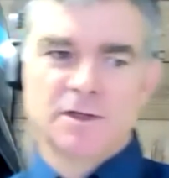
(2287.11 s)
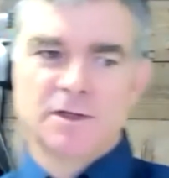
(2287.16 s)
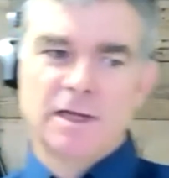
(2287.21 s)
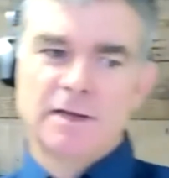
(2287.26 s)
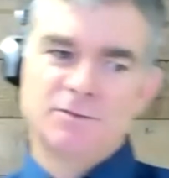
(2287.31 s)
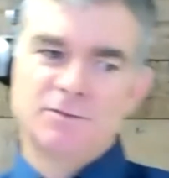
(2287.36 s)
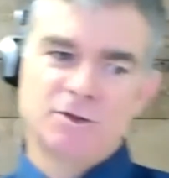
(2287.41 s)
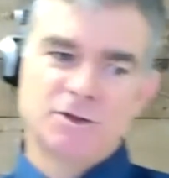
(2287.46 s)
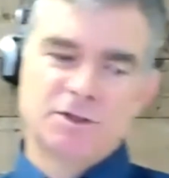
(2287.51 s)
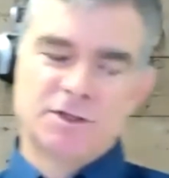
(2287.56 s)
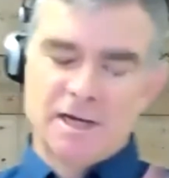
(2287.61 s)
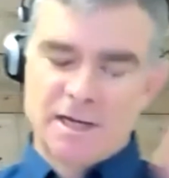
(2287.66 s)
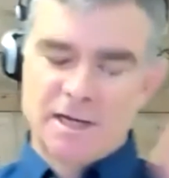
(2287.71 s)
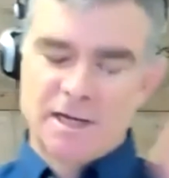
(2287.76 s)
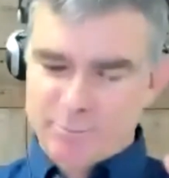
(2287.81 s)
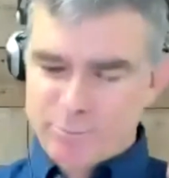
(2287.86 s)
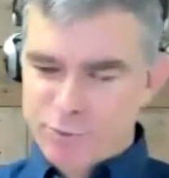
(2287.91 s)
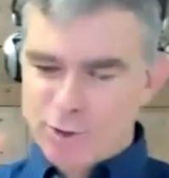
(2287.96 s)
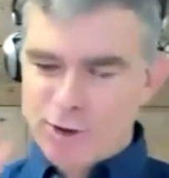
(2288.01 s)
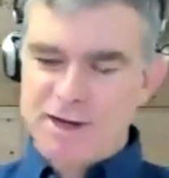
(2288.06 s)
If you can kind
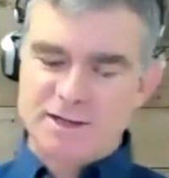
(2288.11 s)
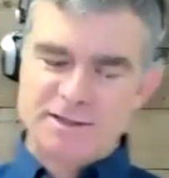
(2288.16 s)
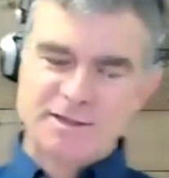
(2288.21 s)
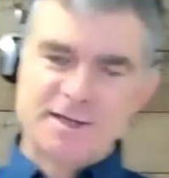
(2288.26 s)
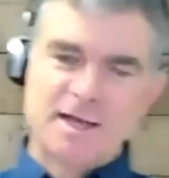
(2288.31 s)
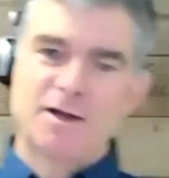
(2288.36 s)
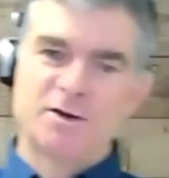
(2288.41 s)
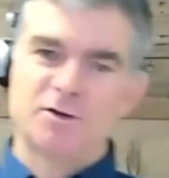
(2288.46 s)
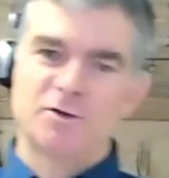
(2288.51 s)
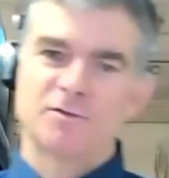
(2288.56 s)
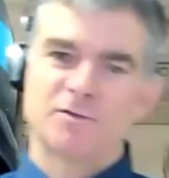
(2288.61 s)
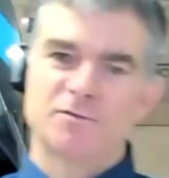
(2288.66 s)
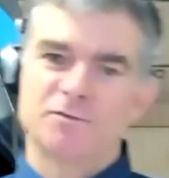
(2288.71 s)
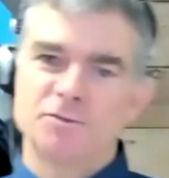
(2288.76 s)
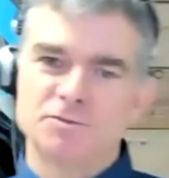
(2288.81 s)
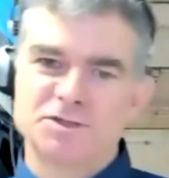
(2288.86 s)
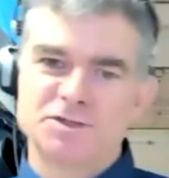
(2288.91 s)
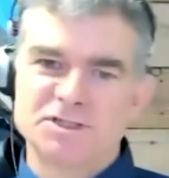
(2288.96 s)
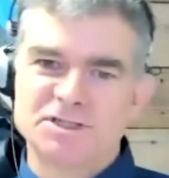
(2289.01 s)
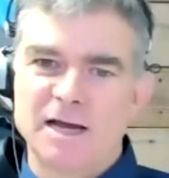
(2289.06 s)
of break it down into a
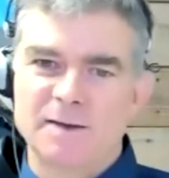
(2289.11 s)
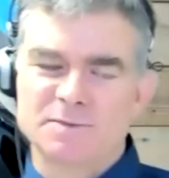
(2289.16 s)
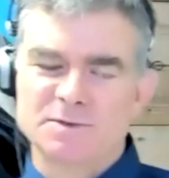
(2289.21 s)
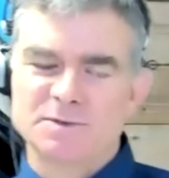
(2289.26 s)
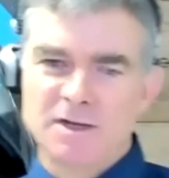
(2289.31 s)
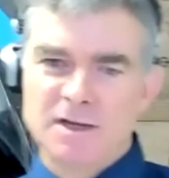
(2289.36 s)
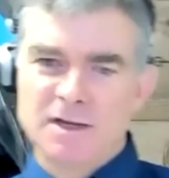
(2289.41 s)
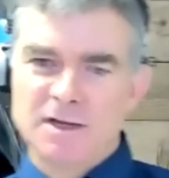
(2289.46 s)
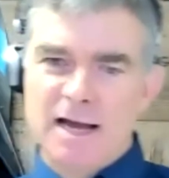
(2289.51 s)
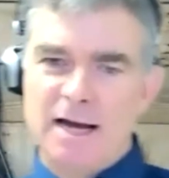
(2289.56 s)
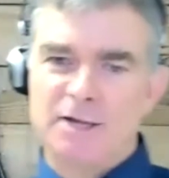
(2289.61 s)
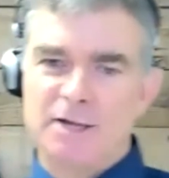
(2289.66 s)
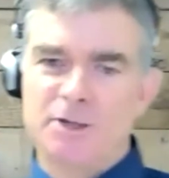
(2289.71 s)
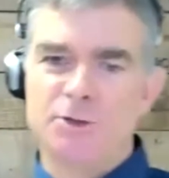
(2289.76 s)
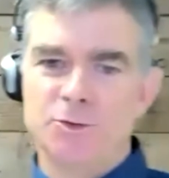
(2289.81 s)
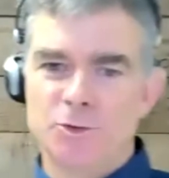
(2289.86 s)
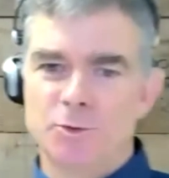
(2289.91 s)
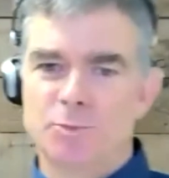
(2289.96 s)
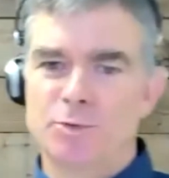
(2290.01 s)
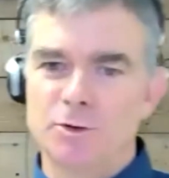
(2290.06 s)
few steps, how do
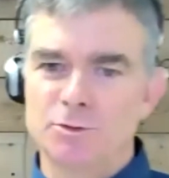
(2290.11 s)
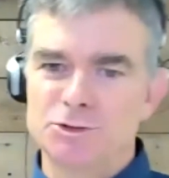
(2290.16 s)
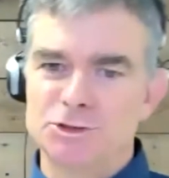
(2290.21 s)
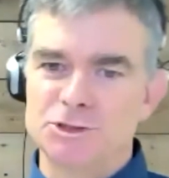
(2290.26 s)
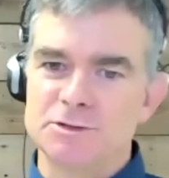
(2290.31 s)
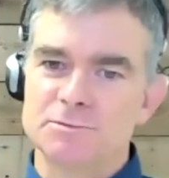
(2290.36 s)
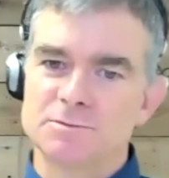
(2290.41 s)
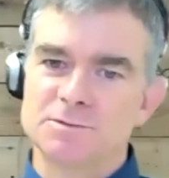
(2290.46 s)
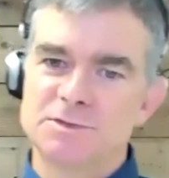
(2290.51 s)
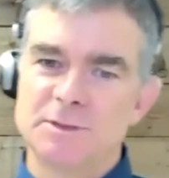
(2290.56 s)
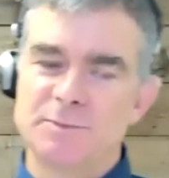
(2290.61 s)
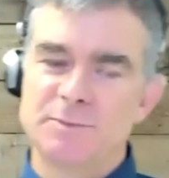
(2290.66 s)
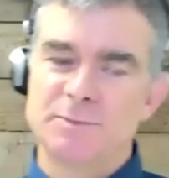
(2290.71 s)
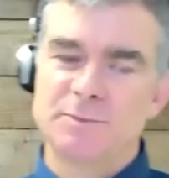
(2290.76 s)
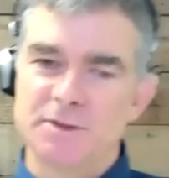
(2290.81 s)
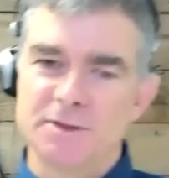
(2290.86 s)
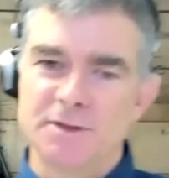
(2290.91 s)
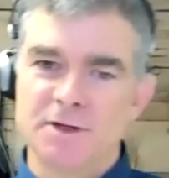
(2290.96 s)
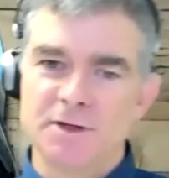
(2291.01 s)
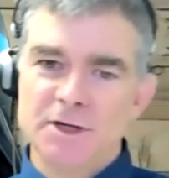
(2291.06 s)
you approach it
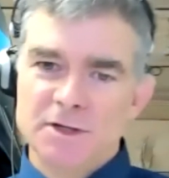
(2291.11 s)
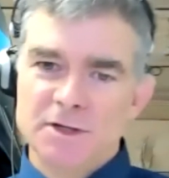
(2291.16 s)
typically?